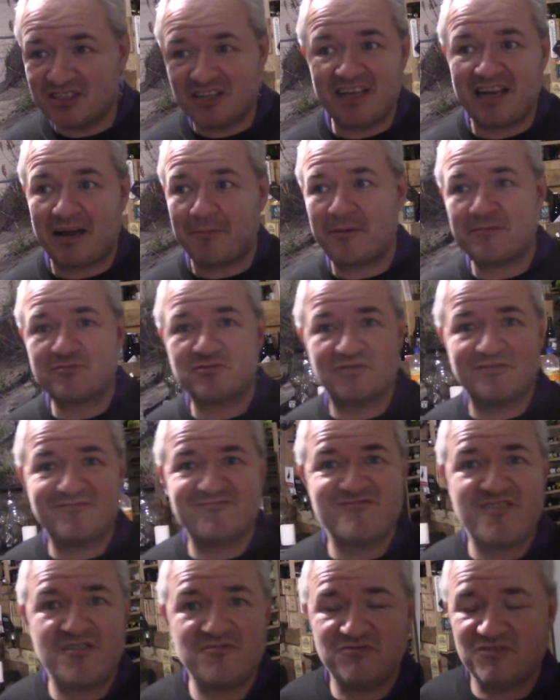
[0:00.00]
today I'm absolutely
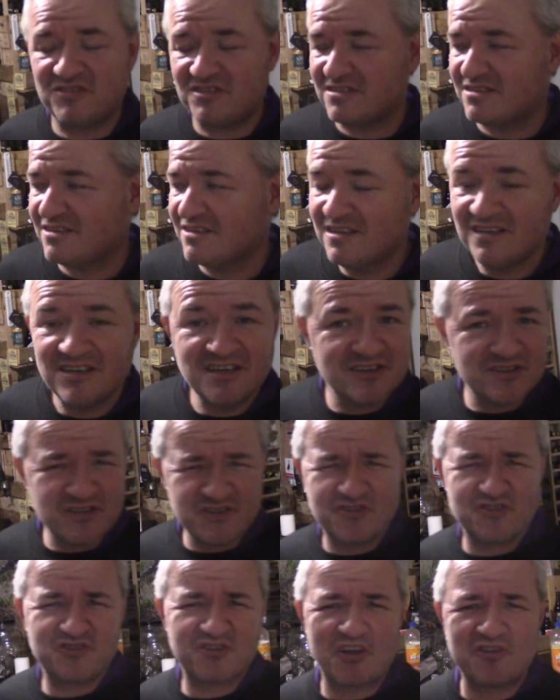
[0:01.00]
roasted. So
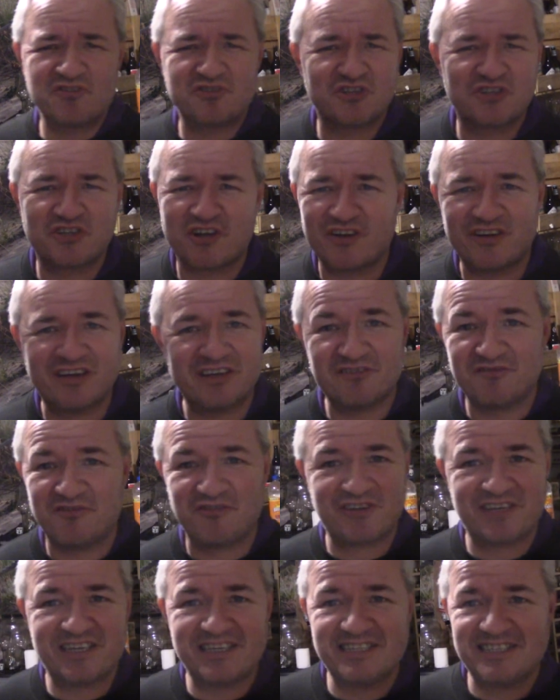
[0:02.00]
it just goes to show you, it's
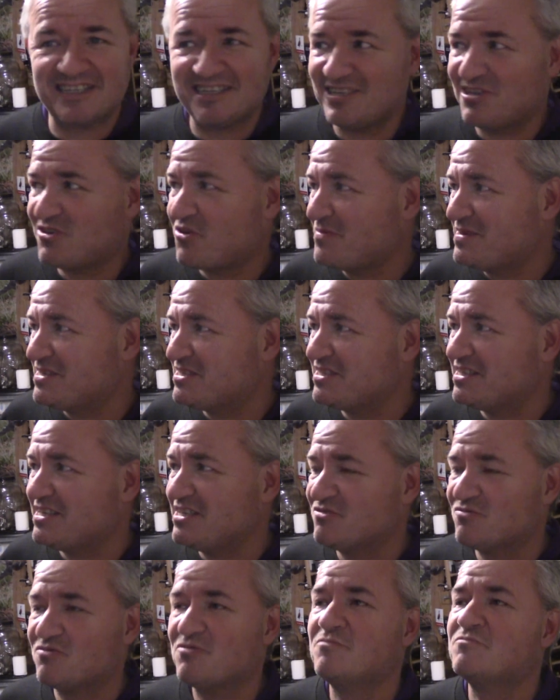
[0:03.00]
funny, isn't it? You come into
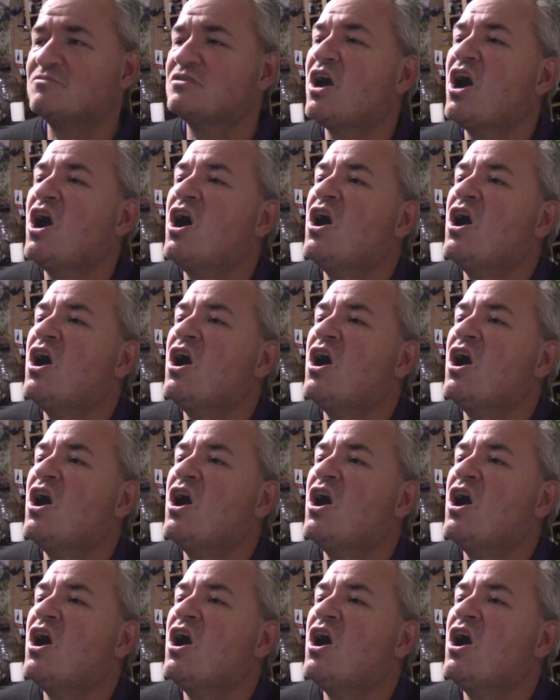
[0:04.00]
these rooms,